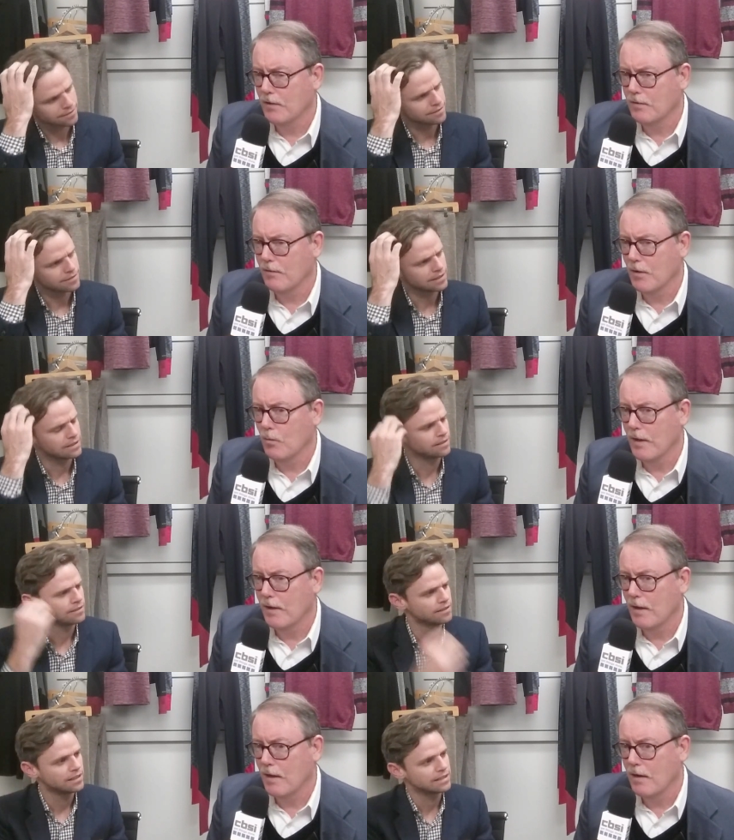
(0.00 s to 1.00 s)
Speaker 1: Thanksgiving
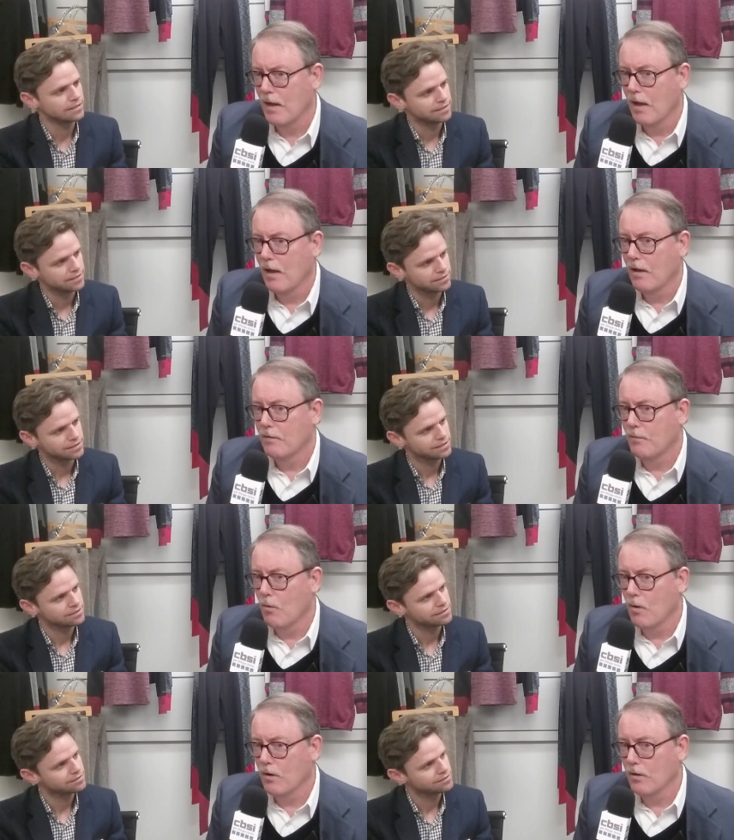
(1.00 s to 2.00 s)
weekend.
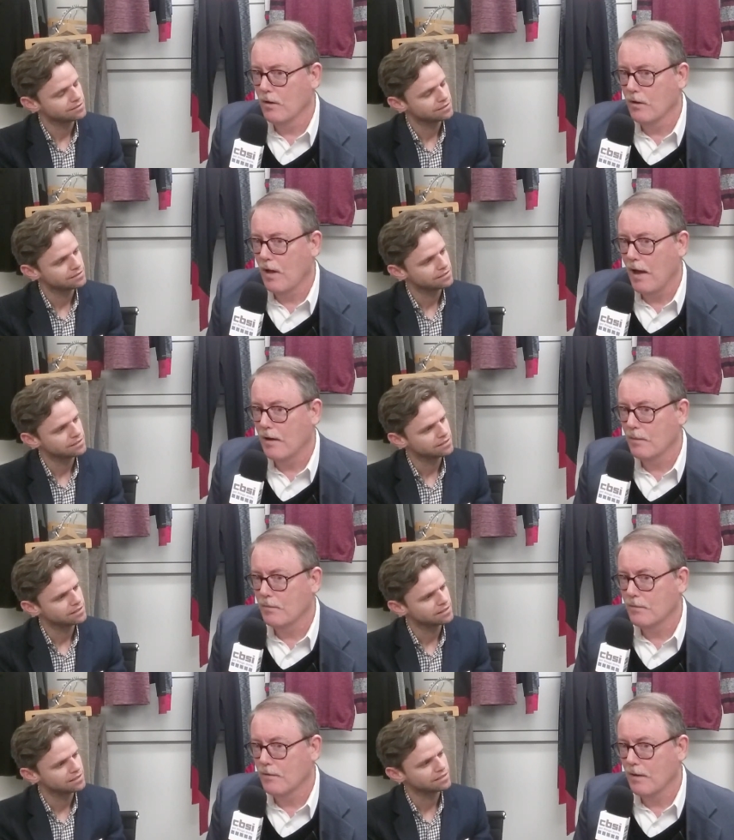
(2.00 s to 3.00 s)
Four little
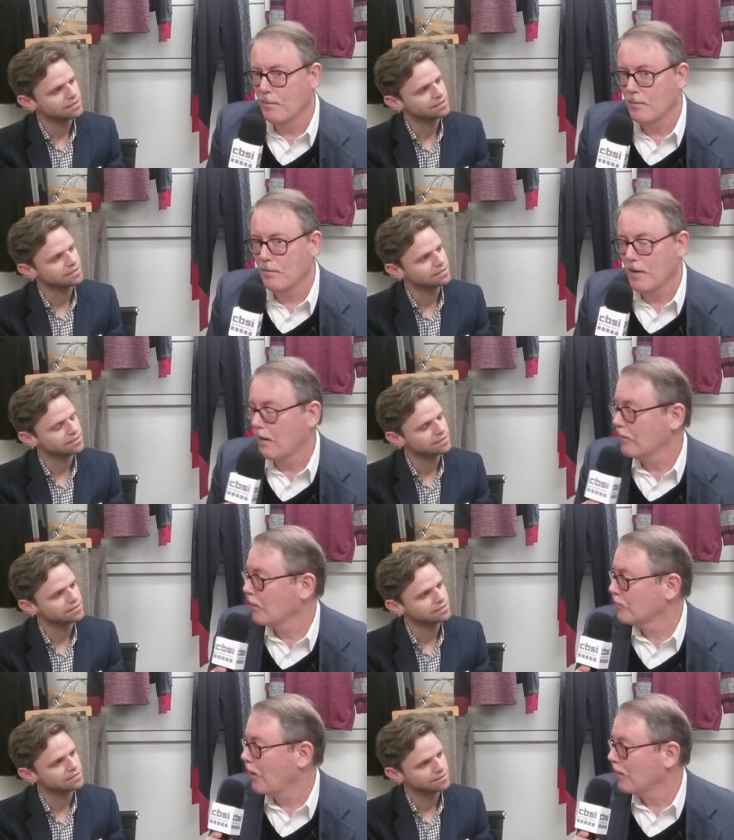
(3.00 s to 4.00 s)
items, um, kind of
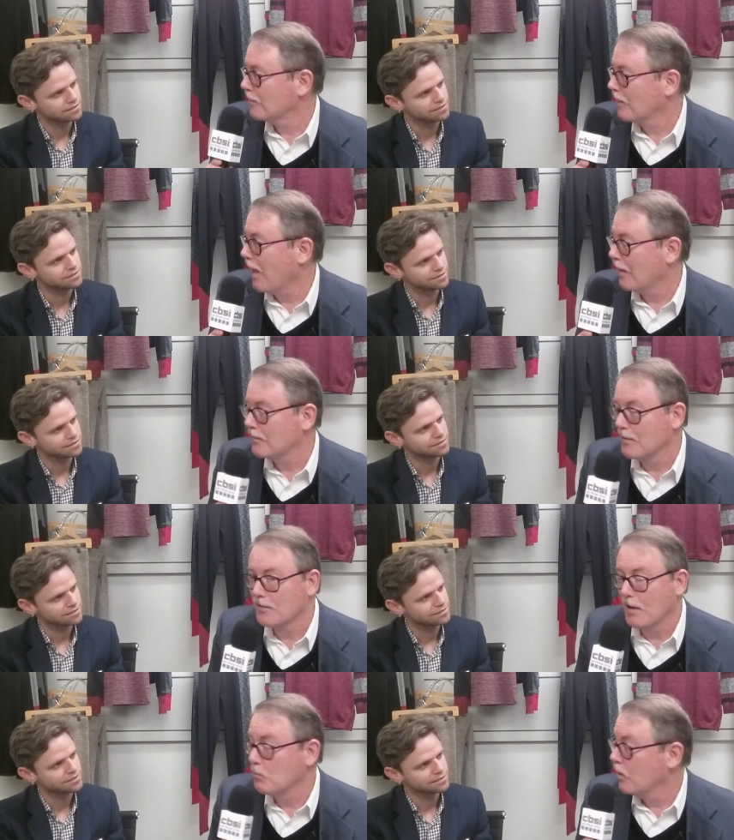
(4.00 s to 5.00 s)
electronics
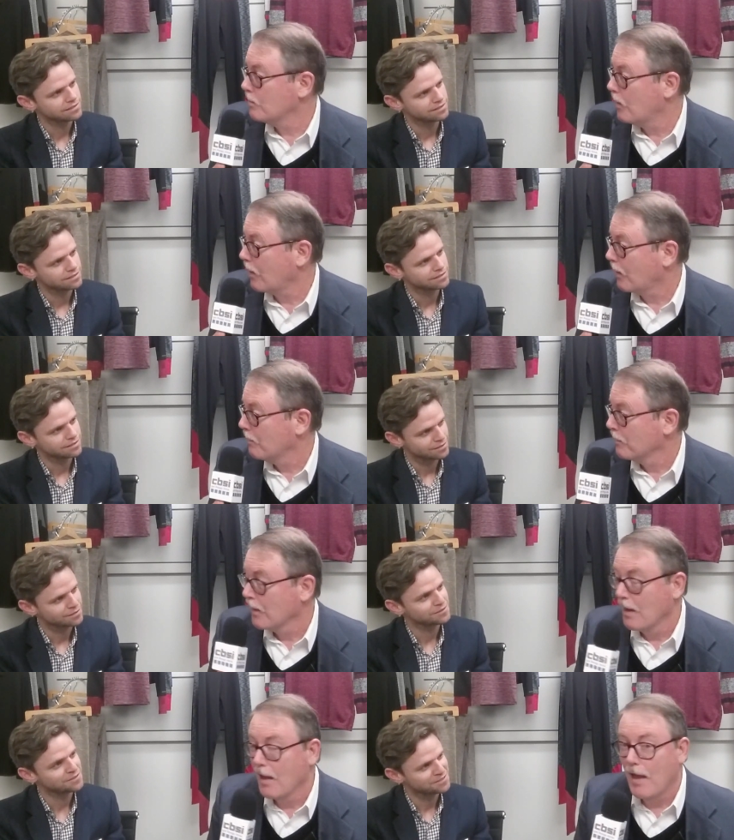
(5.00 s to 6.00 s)
gadgets, and one book.
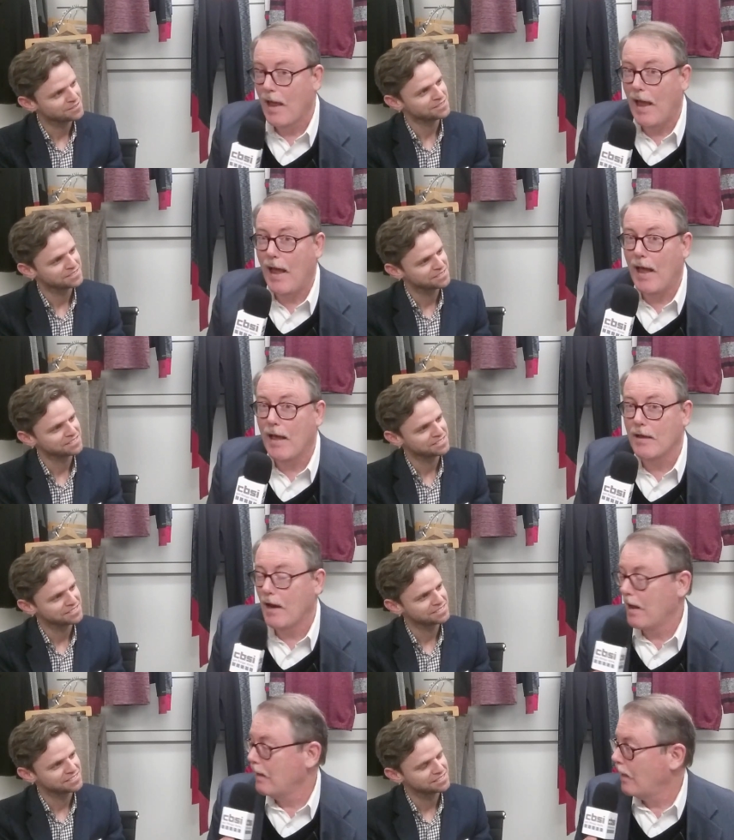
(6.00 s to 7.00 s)
And
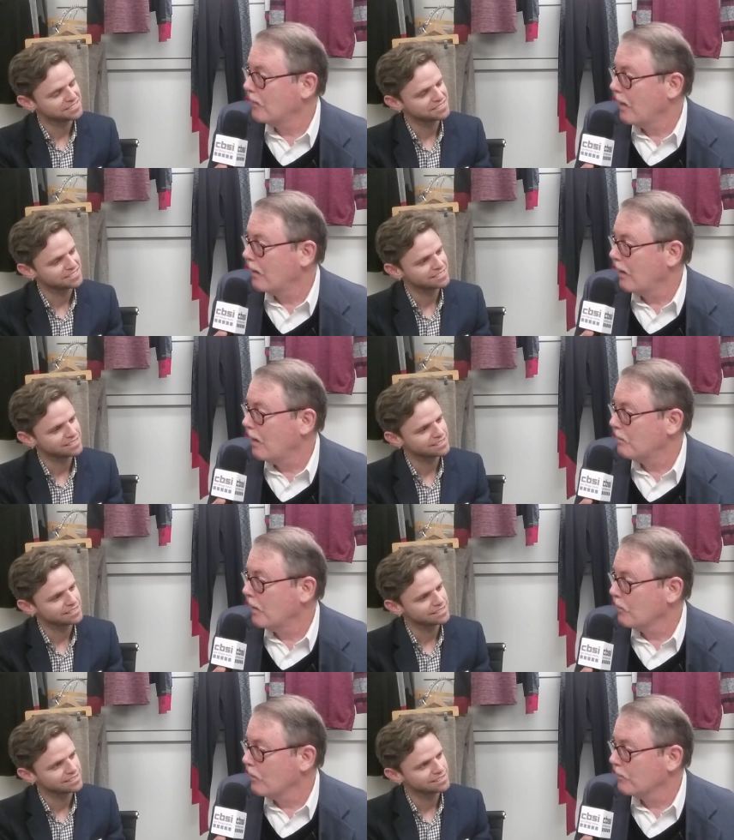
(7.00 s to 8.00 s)
I had that at
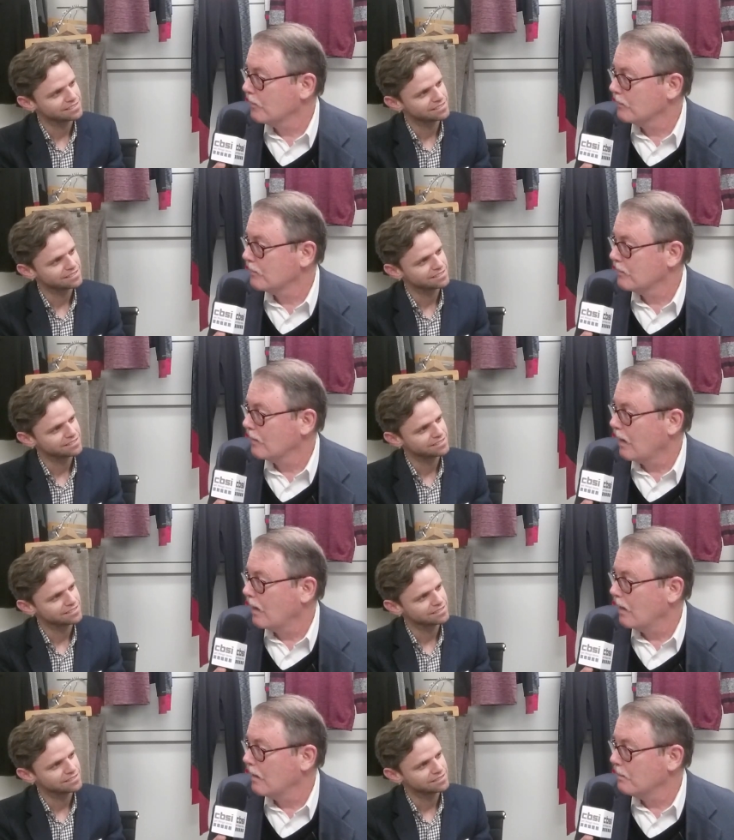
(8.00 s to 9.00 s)
my office
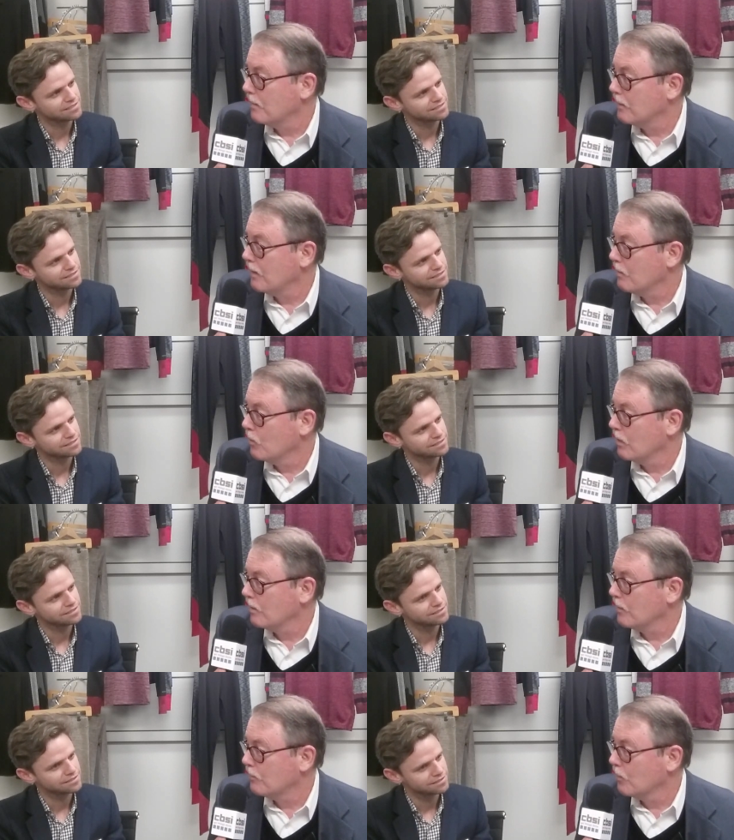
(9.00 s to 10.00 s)
on Monday
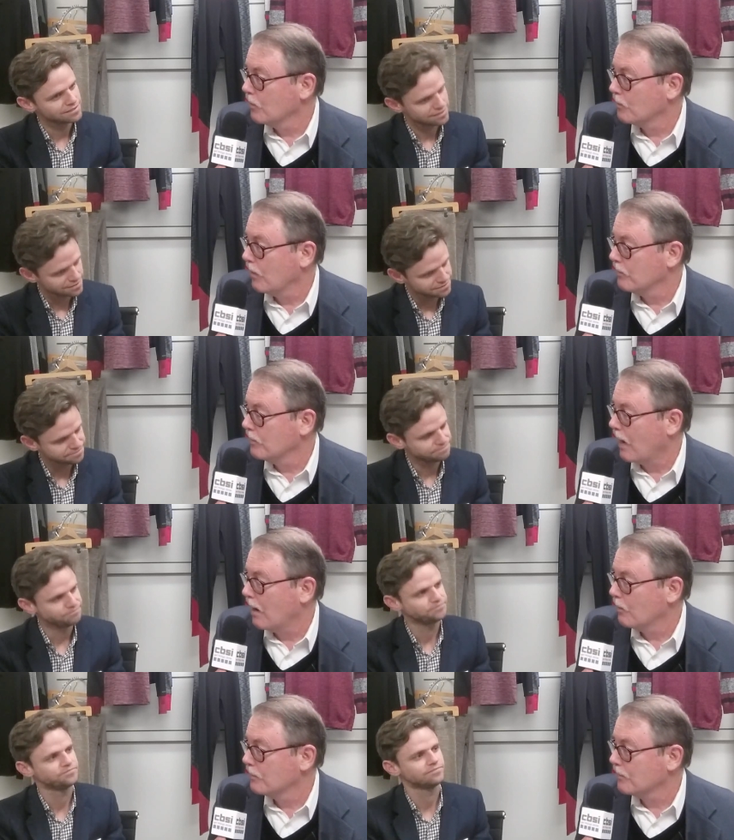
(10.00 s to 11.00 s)
morning before 12 noon.
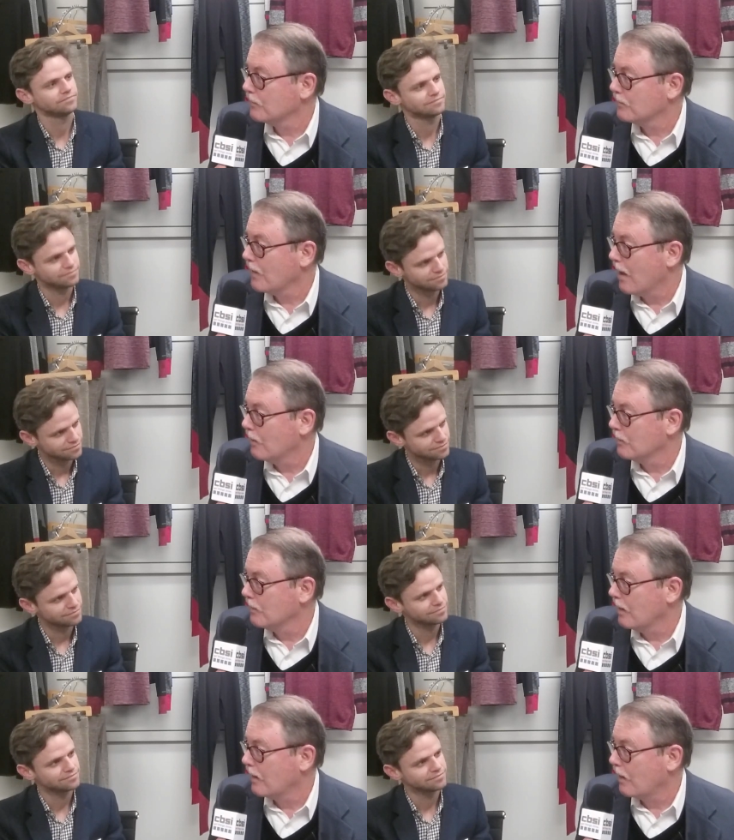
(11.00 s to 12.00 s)
I was
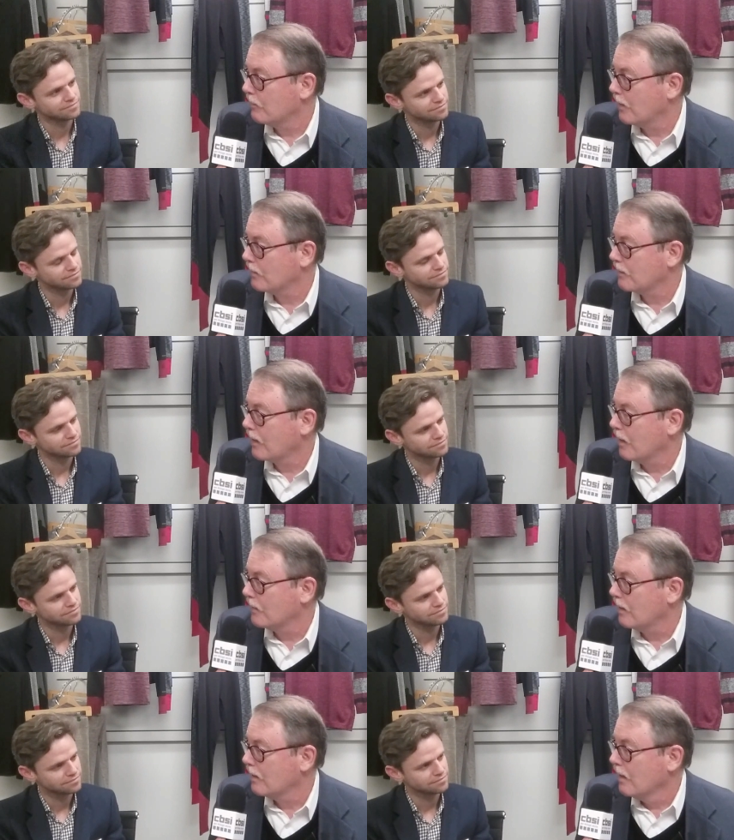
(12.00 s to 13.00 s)
astounded at how fast I got
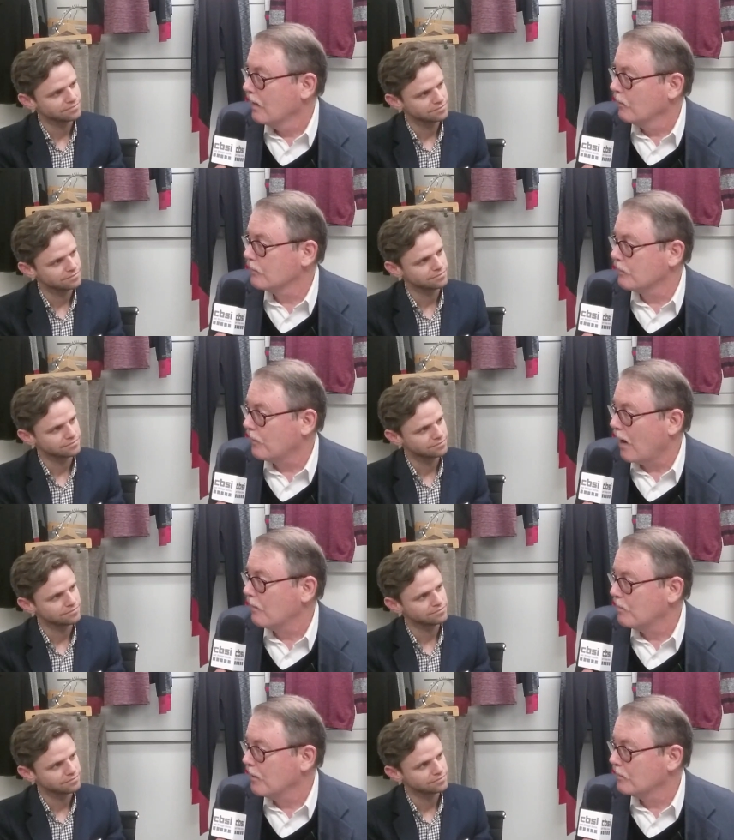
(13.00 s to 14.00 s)
that. It was a
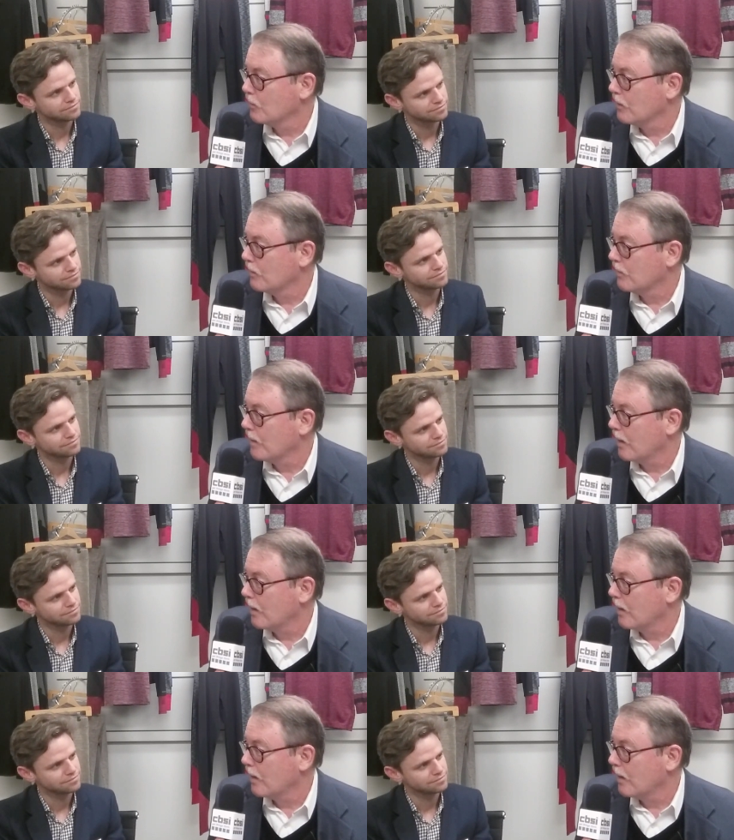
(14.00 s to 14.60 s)
five piece order from